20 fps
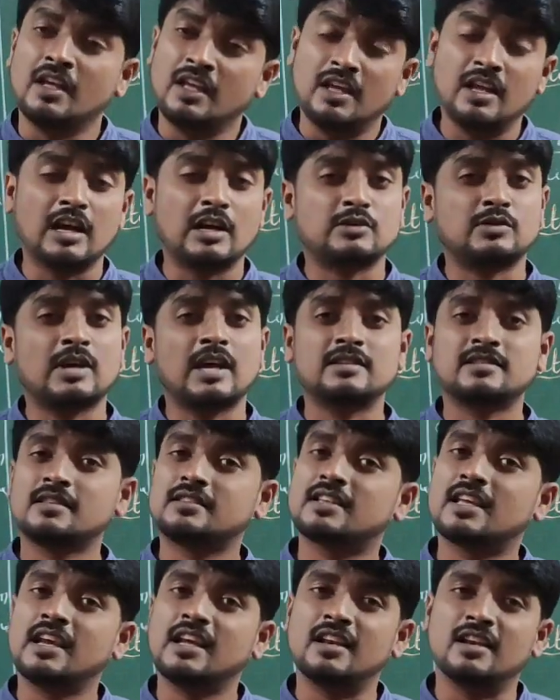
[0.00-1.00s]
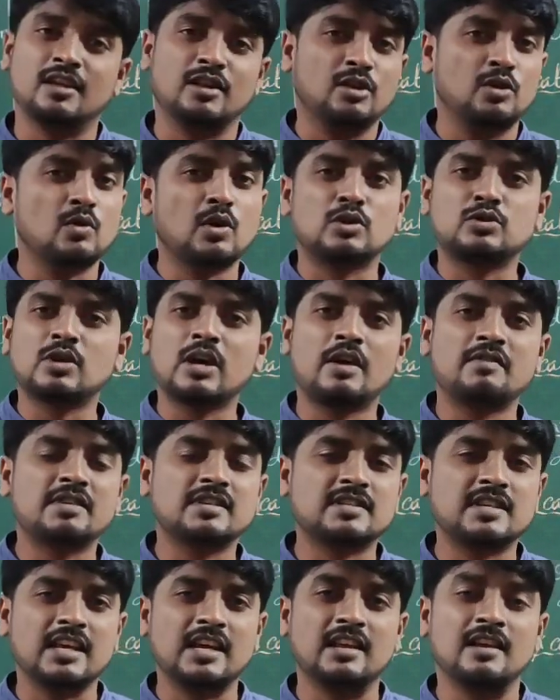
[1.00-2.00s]
He also has a scale. You also have
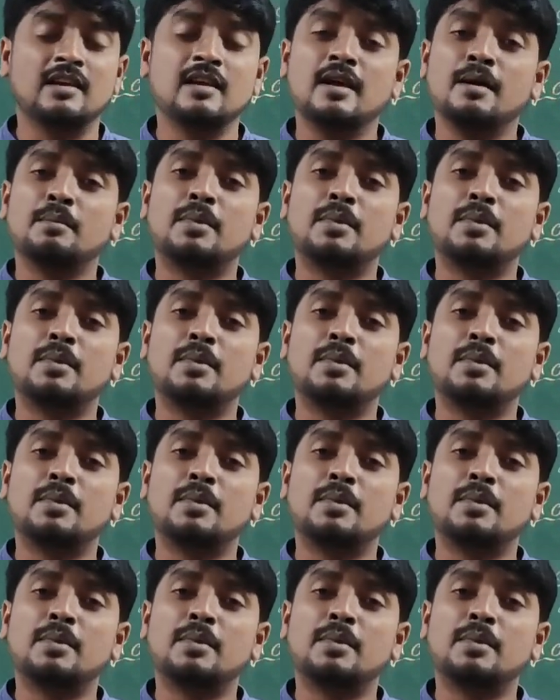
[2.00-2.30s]
a scale.